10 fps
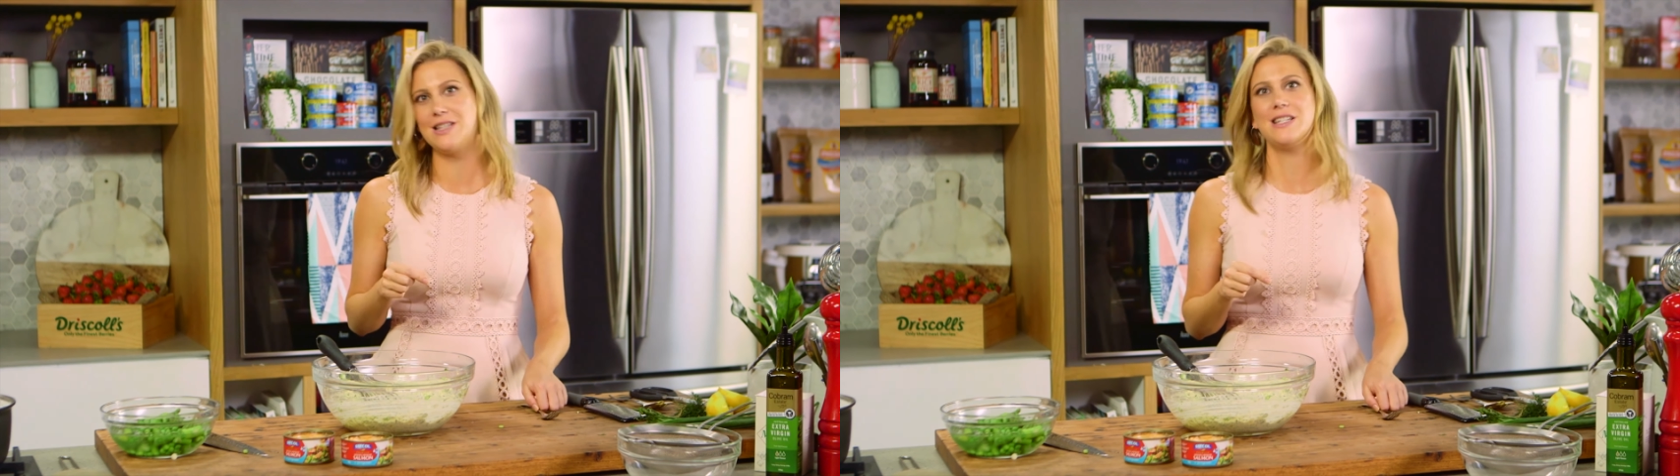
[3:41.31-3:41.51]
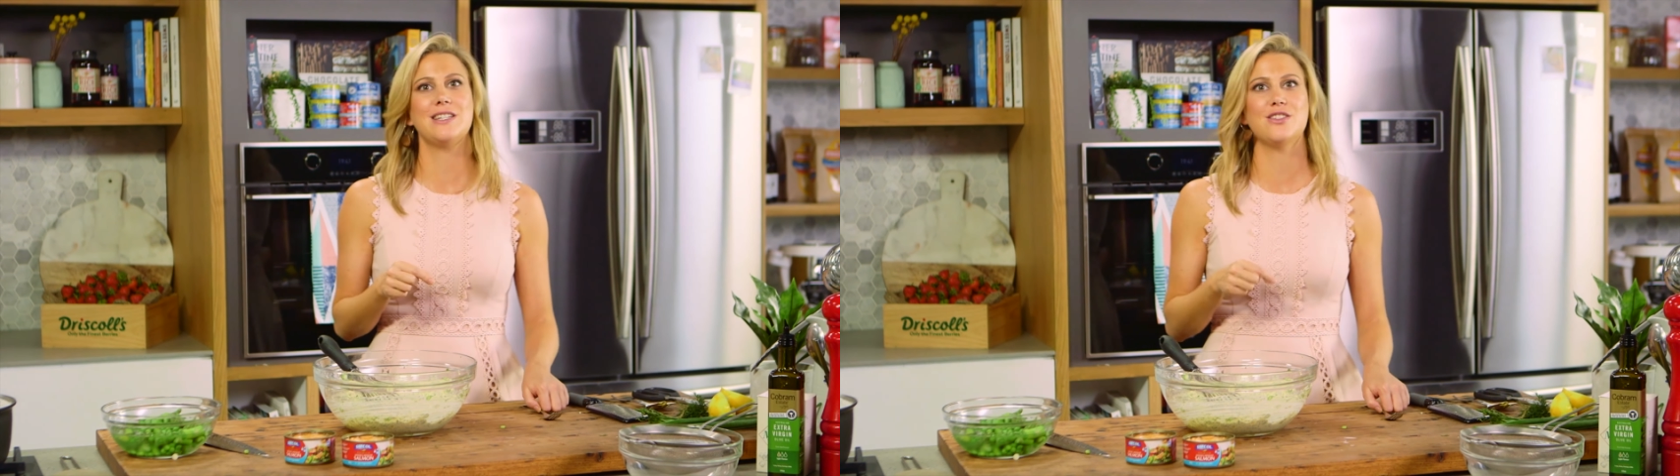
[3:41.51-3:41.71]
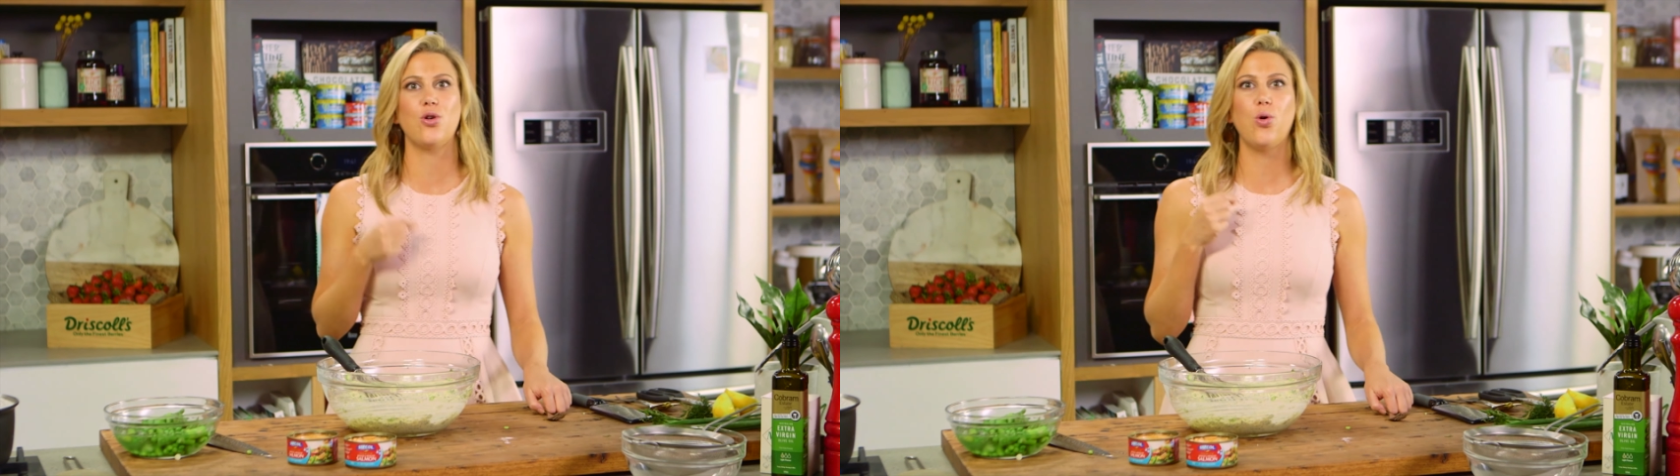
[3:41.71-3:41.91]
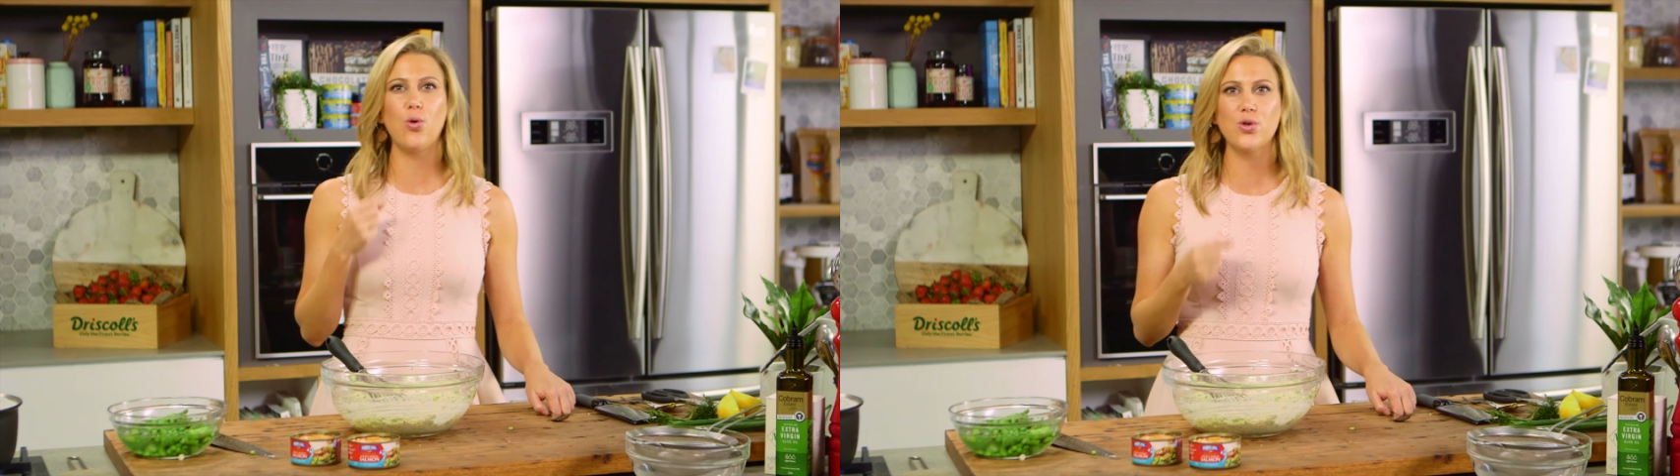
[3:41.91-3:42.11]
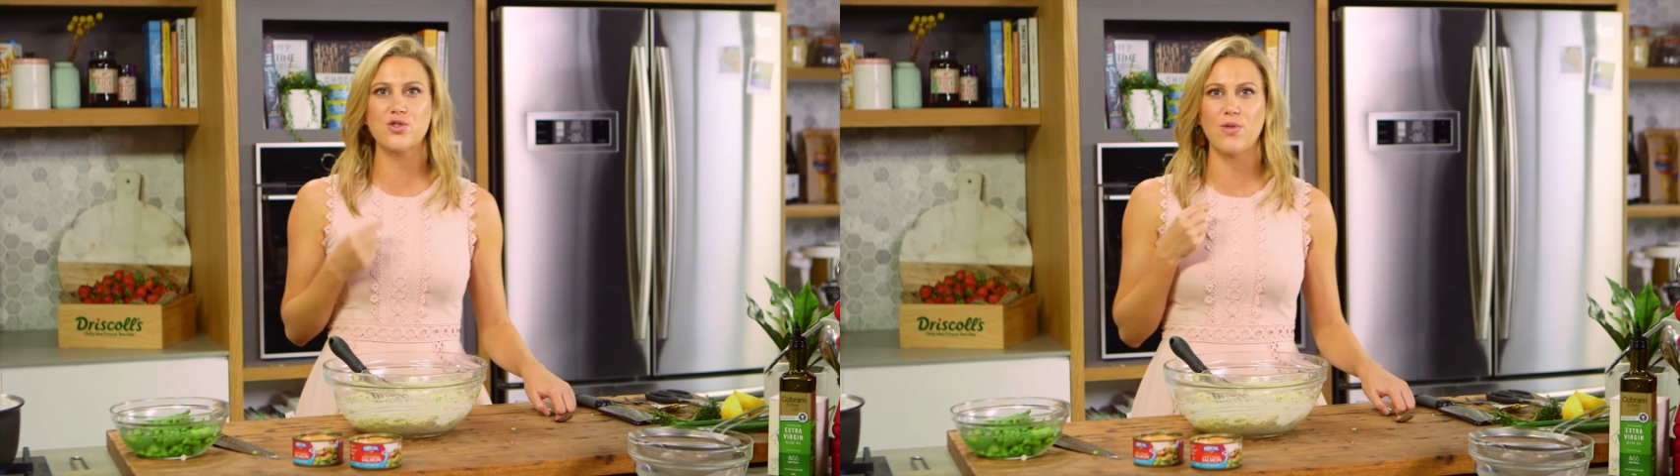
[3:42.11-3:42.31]
this is
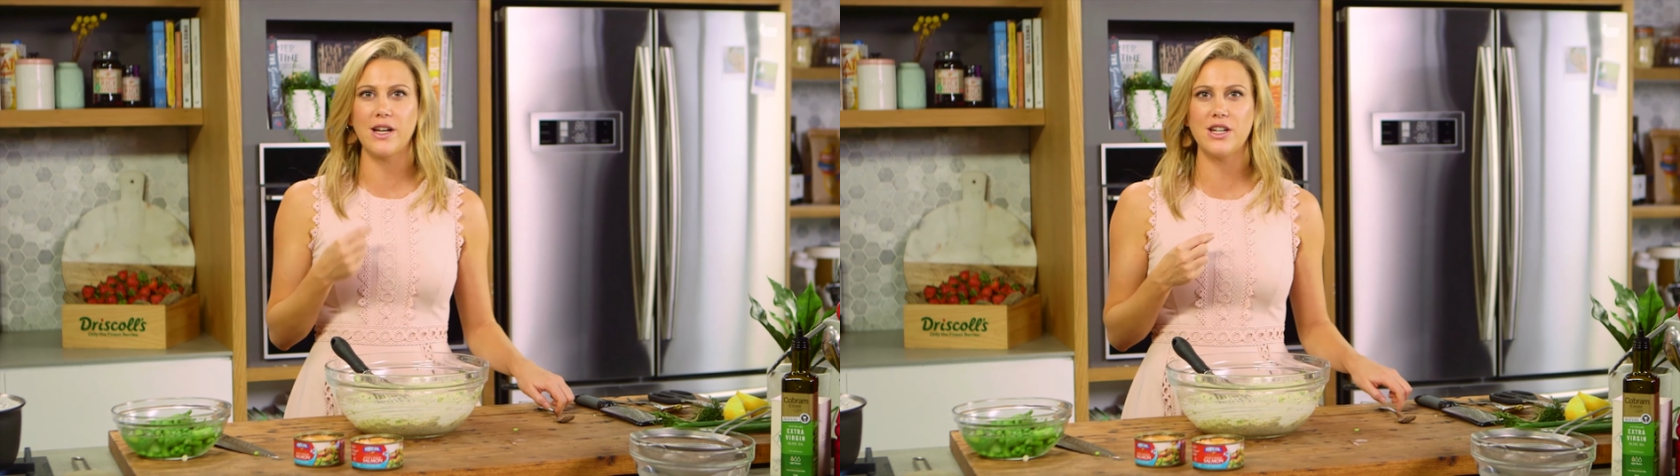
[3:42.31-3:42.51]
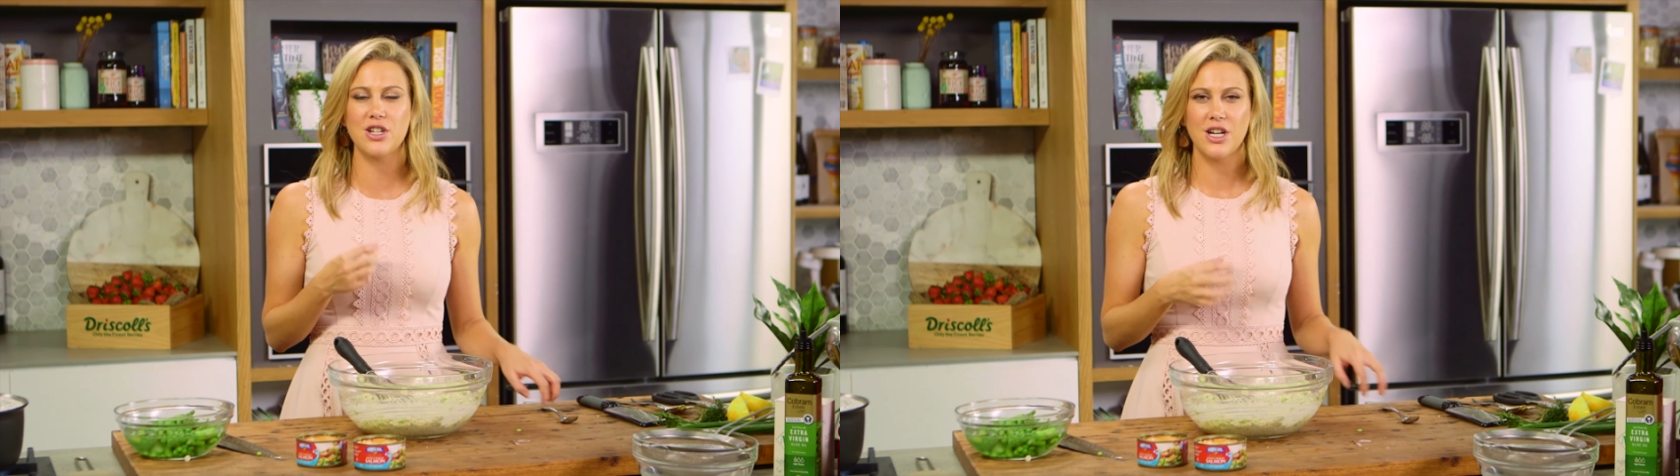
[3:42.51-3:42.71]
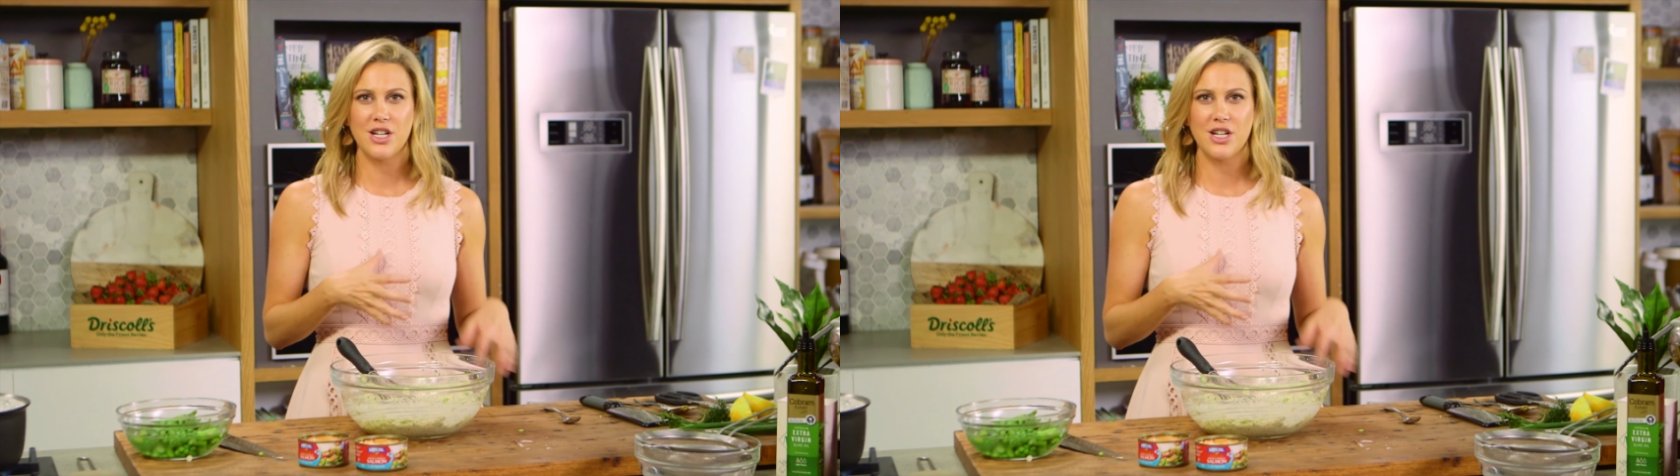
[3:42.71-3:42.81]
horseradish,